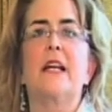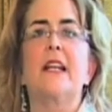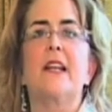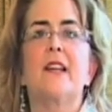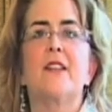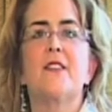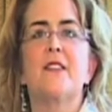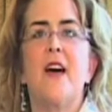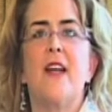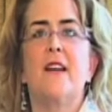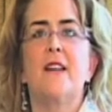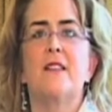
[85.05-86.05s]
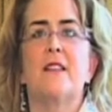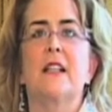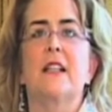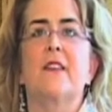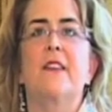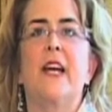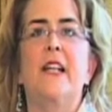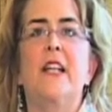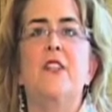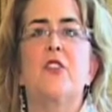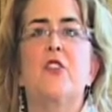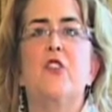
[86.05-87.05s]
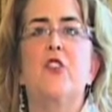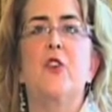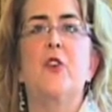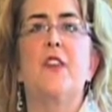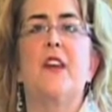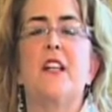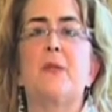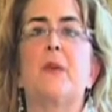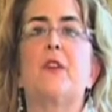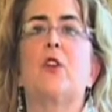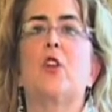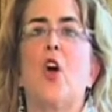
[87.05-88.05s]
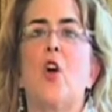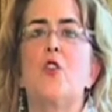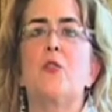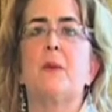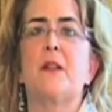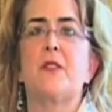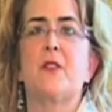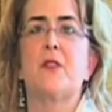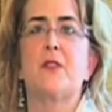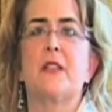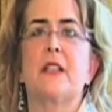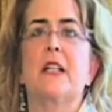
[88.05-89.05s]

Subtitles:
Kinesthetics, they need to do things with their large muscles.